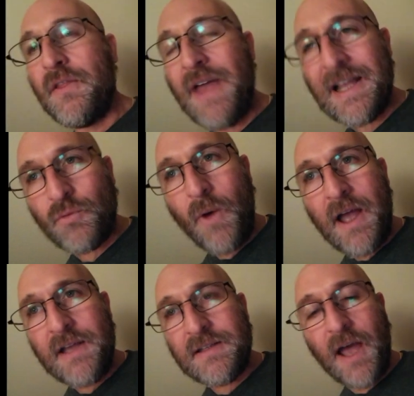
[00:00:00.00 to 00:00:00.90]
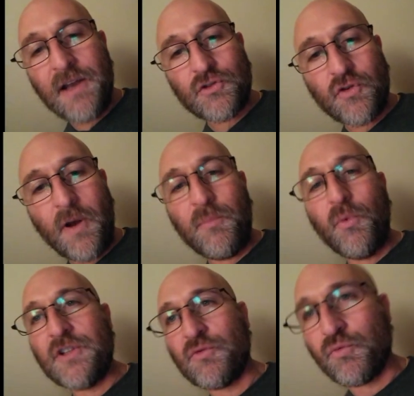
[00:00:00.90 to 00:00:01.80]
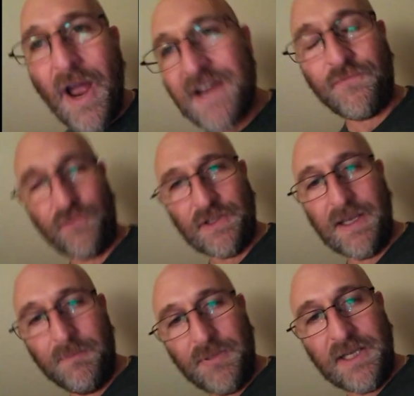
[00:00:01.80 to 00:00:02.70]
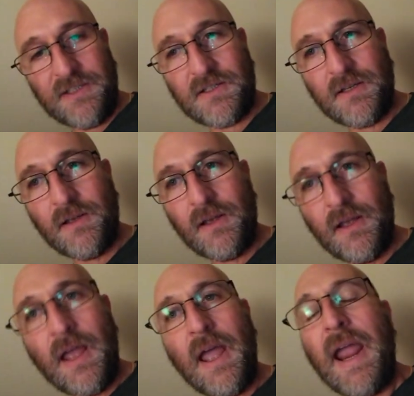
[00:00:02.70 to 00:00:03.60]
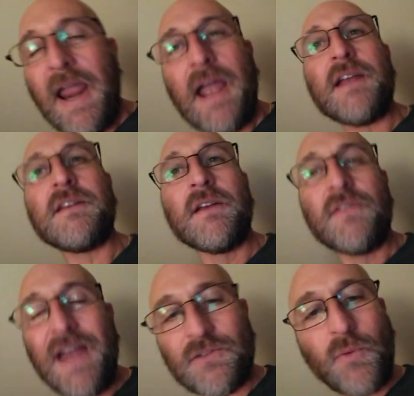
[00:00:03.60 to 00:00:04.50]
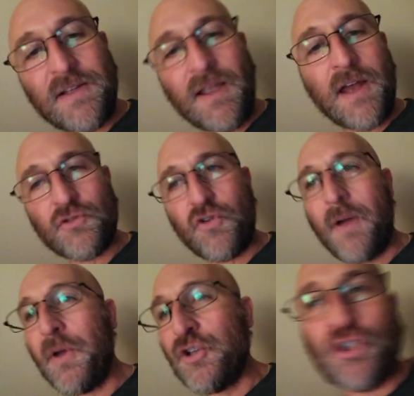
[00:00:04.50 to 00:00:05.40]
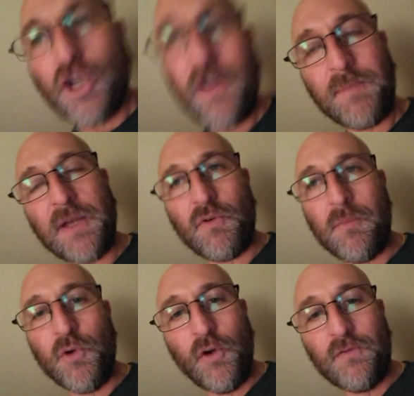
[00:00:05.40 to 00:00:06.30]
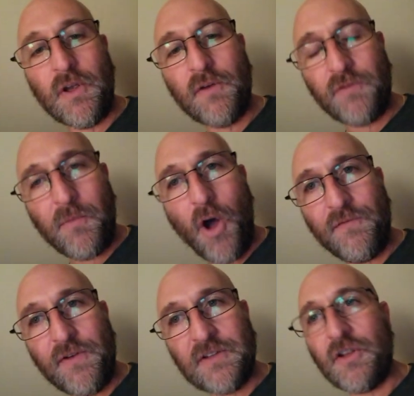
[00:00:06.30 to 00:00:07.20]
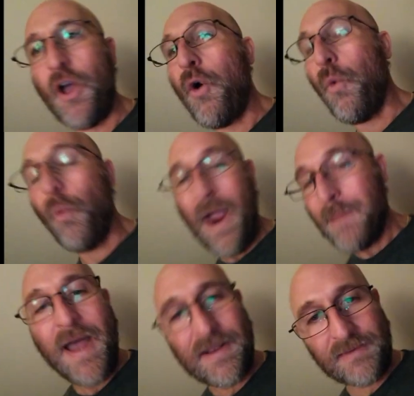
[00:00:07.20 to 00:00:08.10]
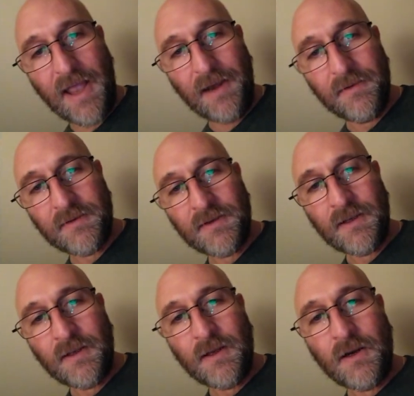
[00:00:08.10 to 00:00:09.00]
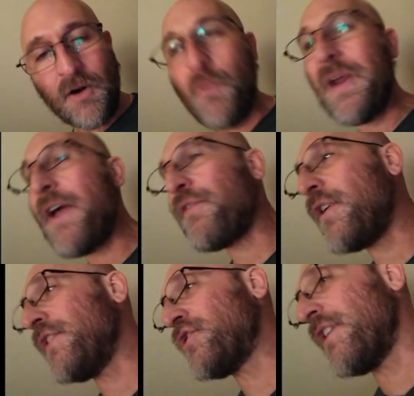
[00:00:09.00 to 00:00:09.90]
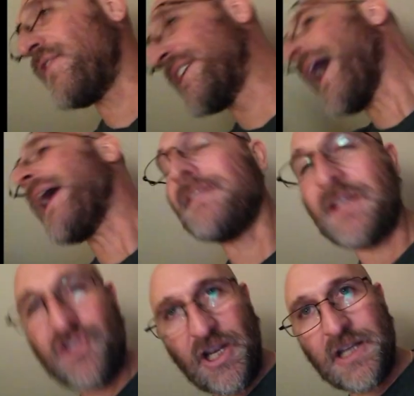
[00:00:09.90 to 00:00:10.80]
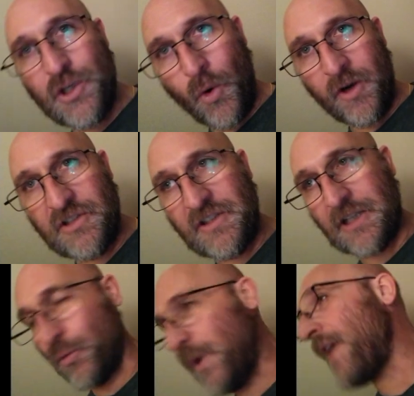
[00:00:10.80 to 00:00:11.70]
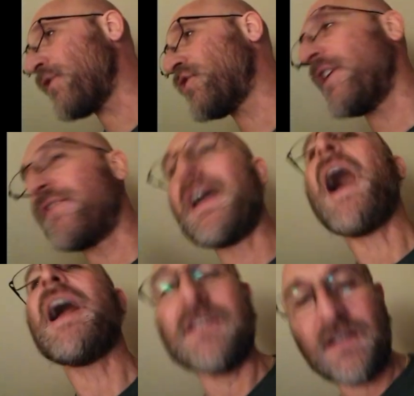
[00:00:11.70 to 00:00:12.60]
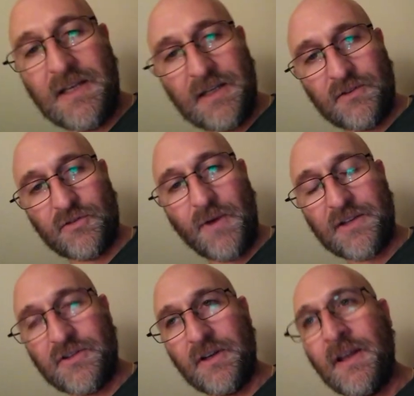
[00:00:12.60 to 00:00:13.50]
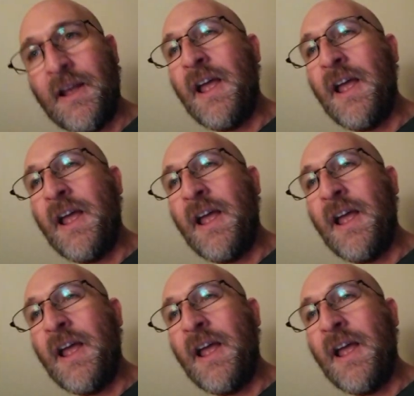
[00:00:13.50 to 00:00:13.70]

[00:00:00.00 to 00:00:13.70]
That's why Donald Trump was rightfully impeached, and that's why Donald Trump should have been removed from office way back then. Right? We never even should have gotten to January 6th. We never should have gotten to the insurrection.